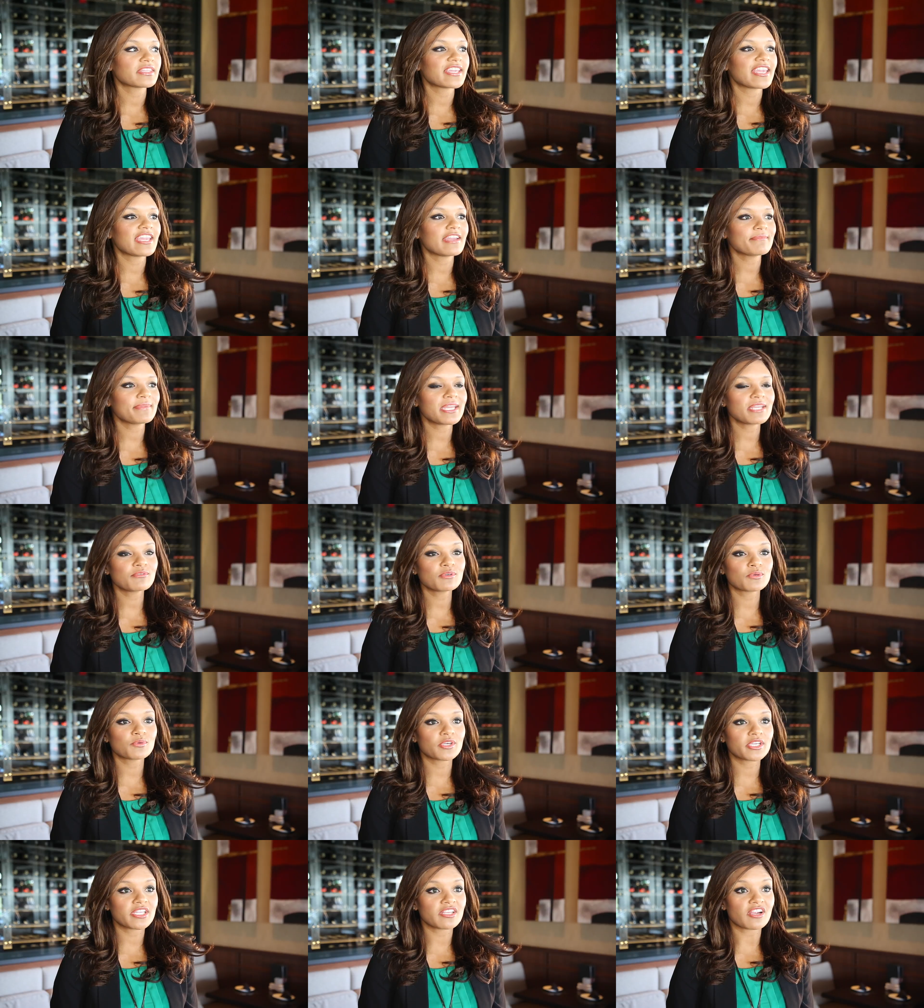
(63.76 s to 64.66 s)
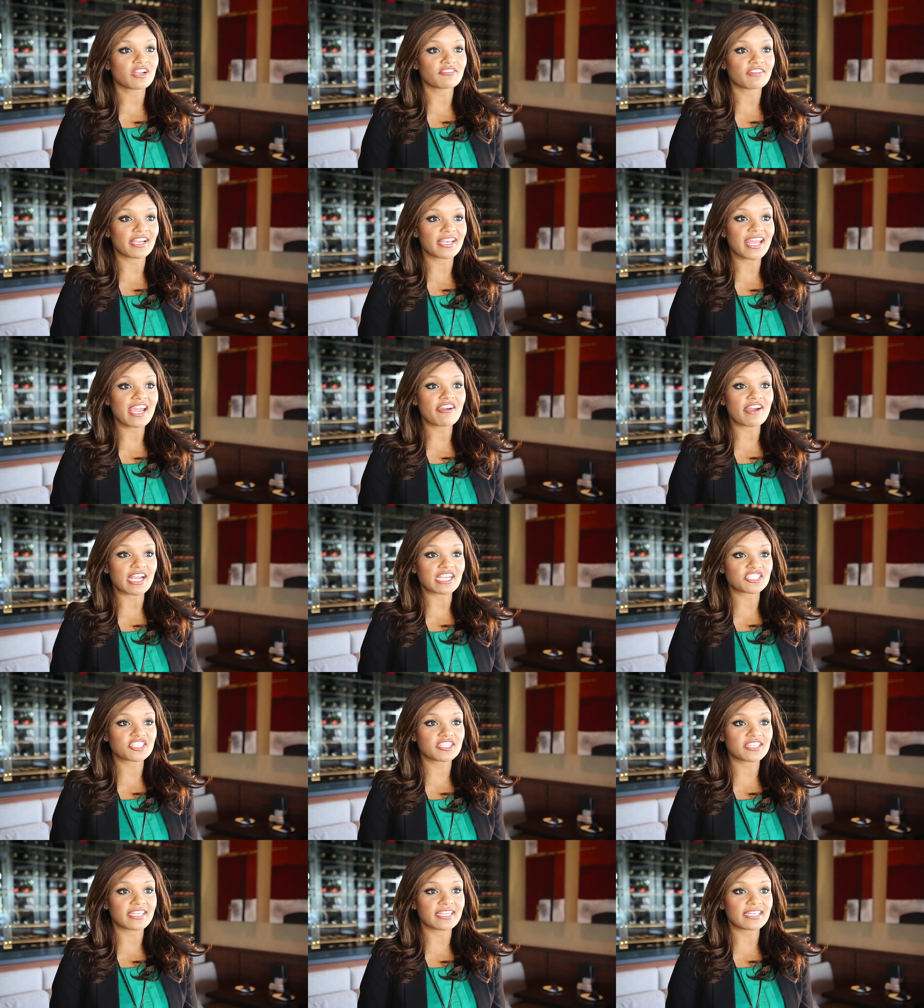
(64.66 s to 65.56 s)
The campaign we're working on right now,
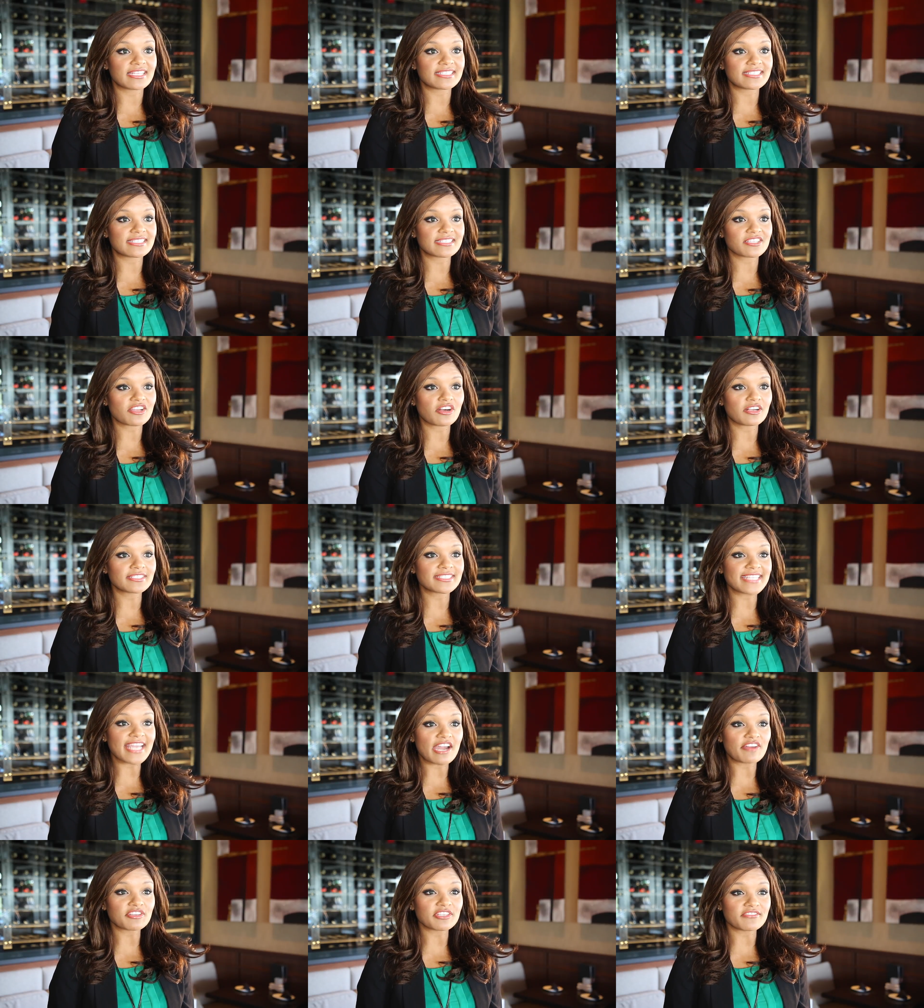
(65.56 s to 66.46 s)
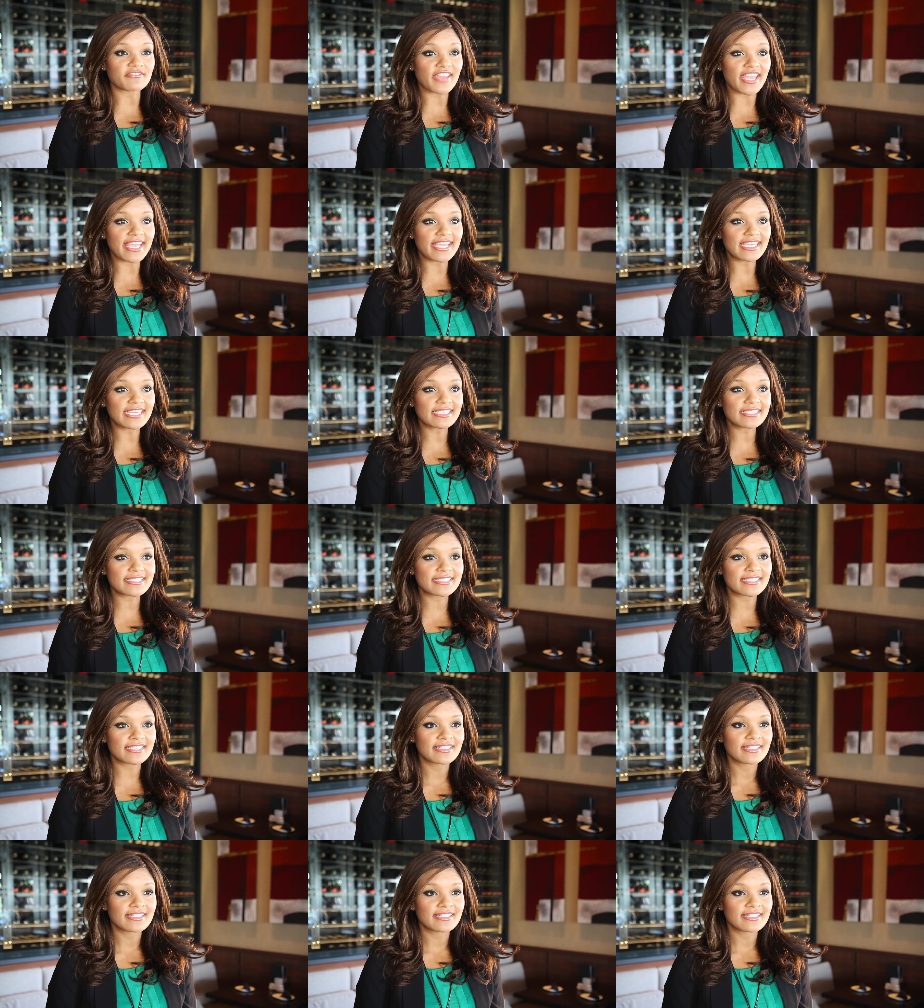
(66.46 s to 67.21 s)
actually, it's called Down in Vegas.